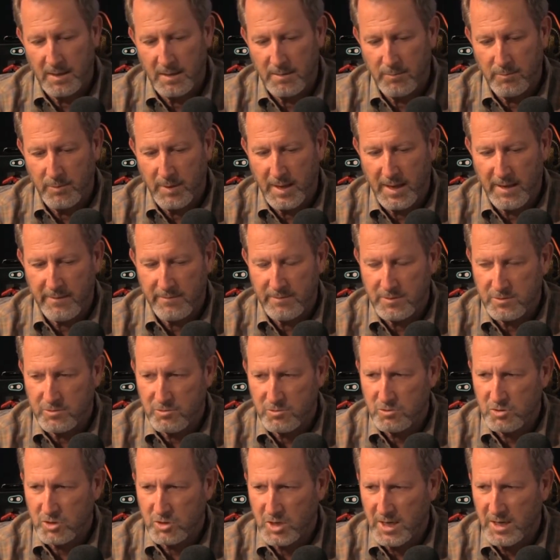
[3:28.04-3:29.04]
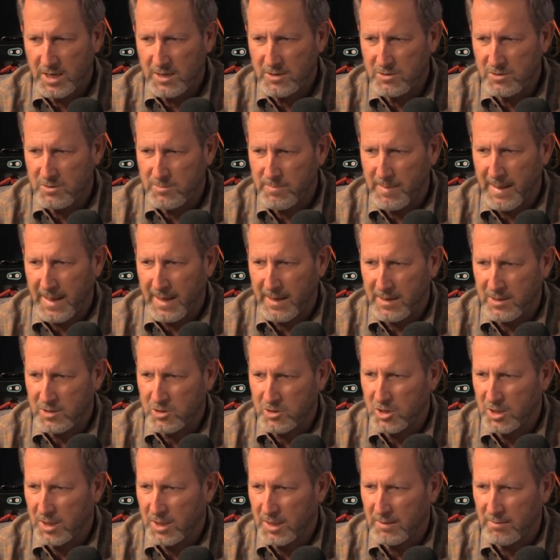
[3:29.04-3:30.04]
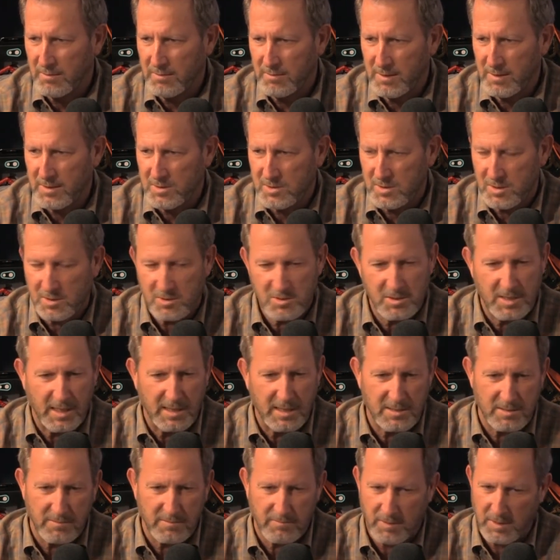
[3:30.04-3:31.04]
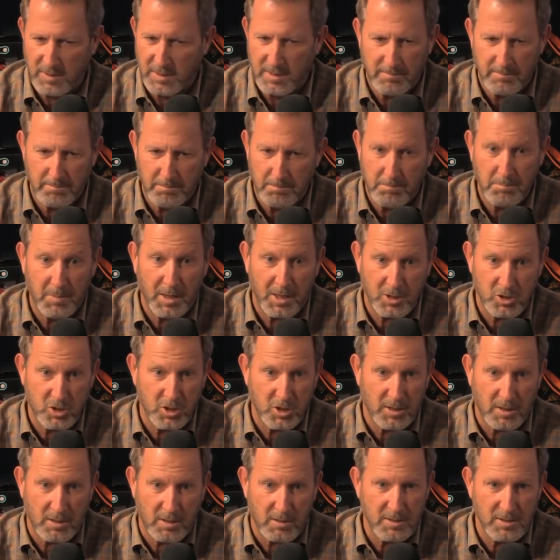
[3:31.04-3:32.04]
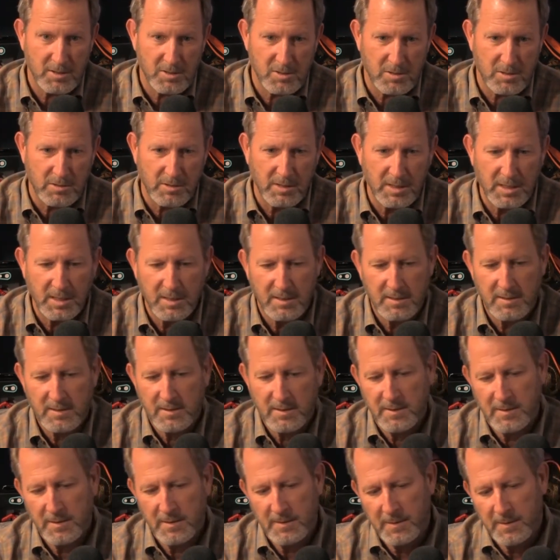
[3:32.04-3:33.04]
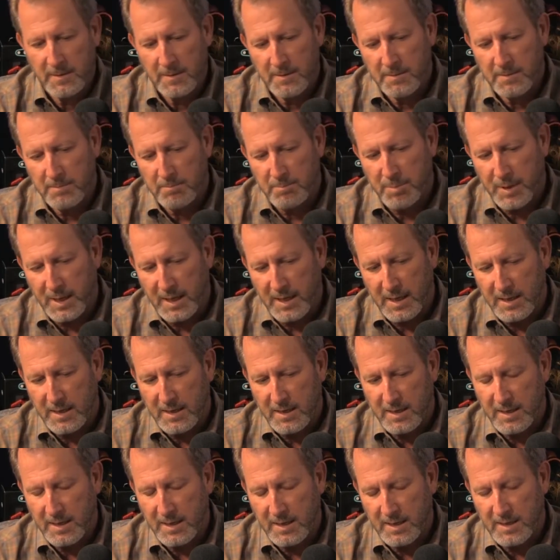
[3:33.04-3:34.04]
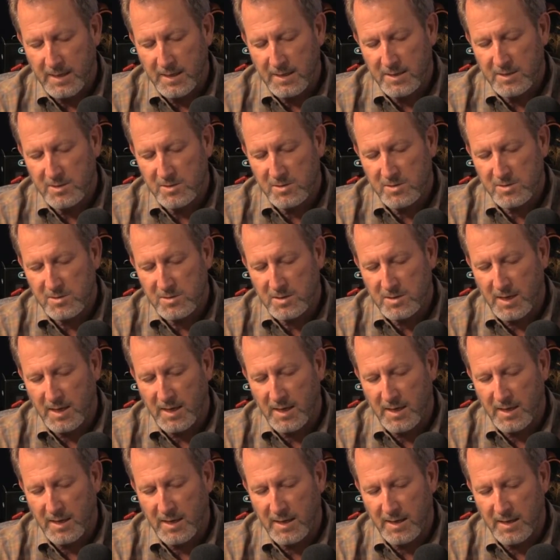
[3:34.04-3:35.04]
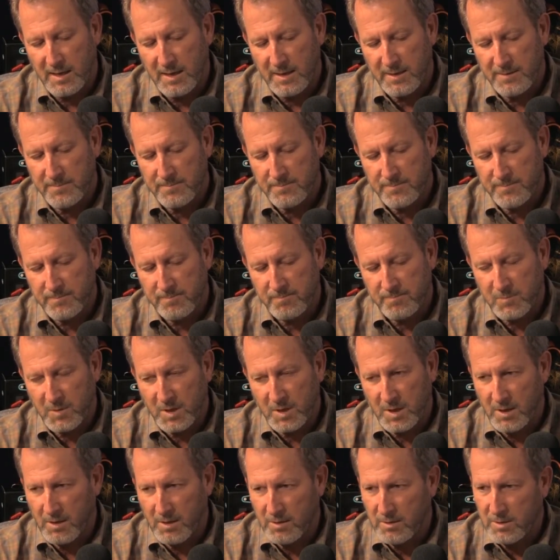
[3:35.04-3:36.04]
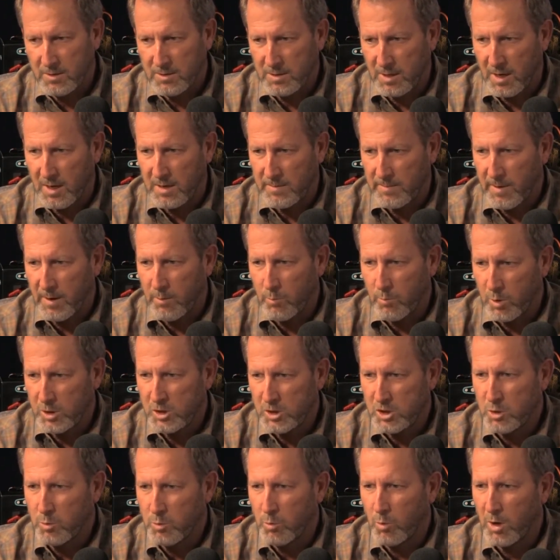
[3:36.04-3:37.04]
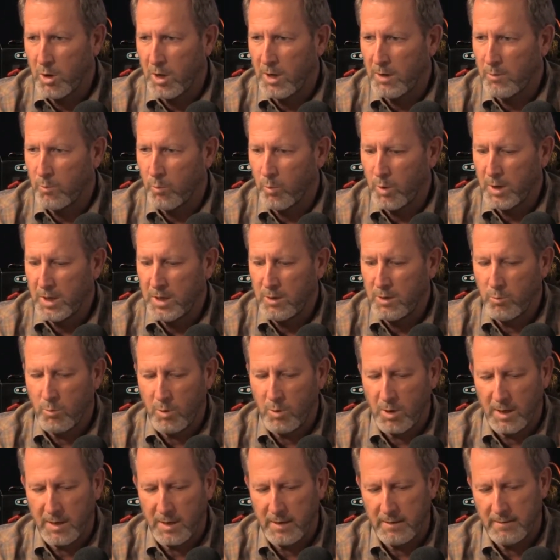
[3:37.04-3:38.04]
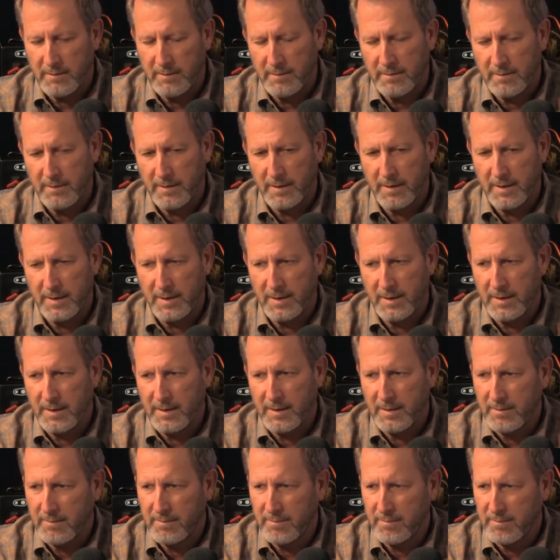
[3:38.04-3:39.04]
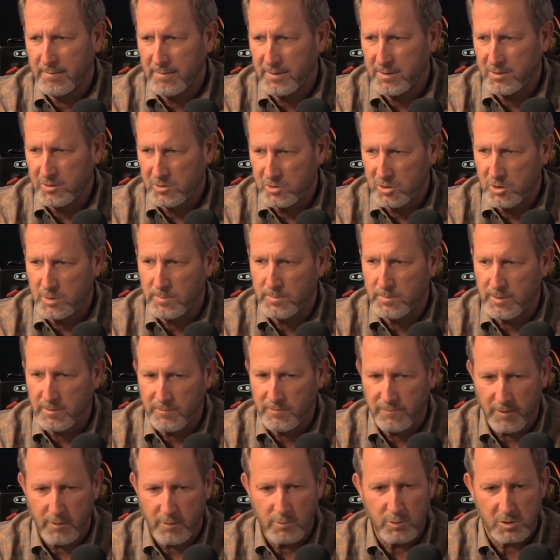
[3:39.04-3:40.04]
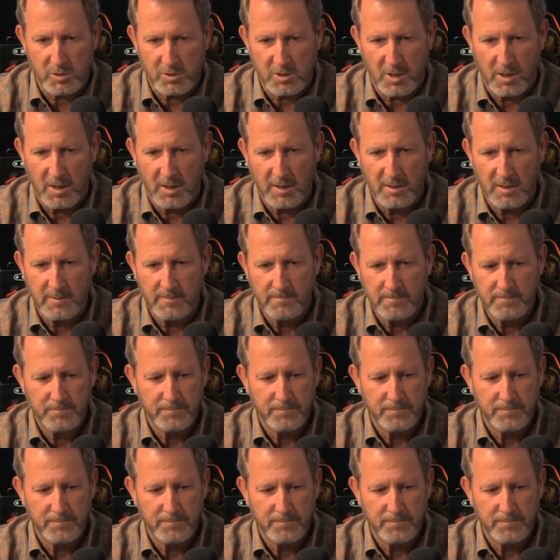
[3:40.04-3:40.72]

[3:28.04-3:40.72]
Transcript: We haven't changed packaging this extensively much in our history, but it is you talk about what you want. What do you want the consumer to focus on?